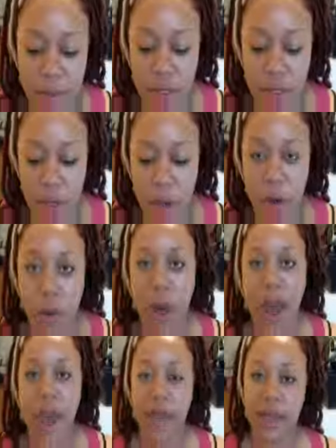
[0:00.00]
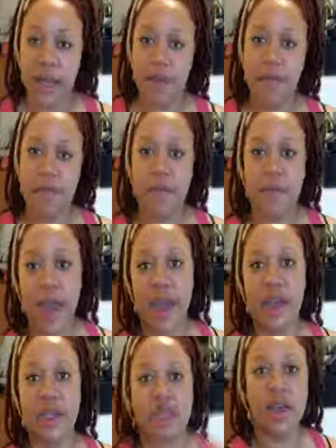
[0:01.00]
So I love the
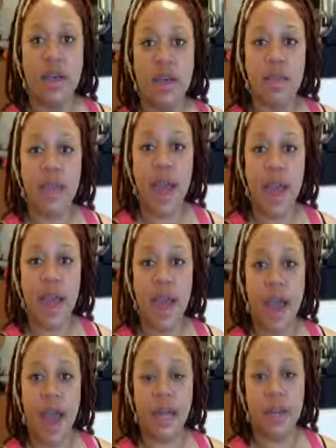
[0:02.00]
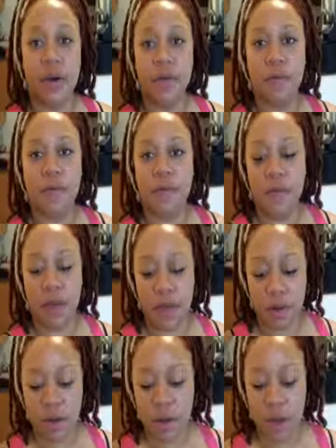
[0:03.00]
fact that I don't
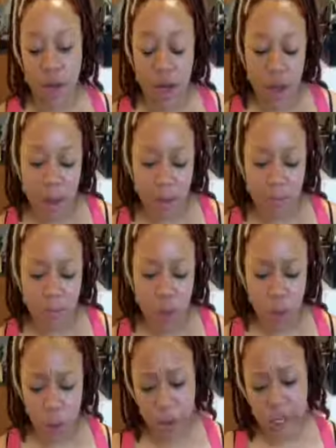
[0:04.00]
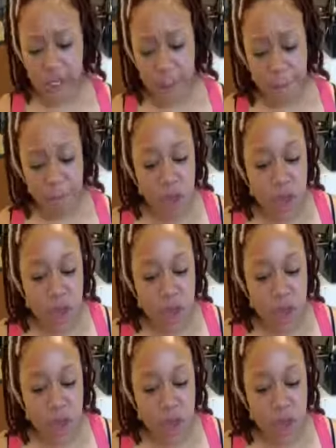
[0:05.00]
feel super greasy.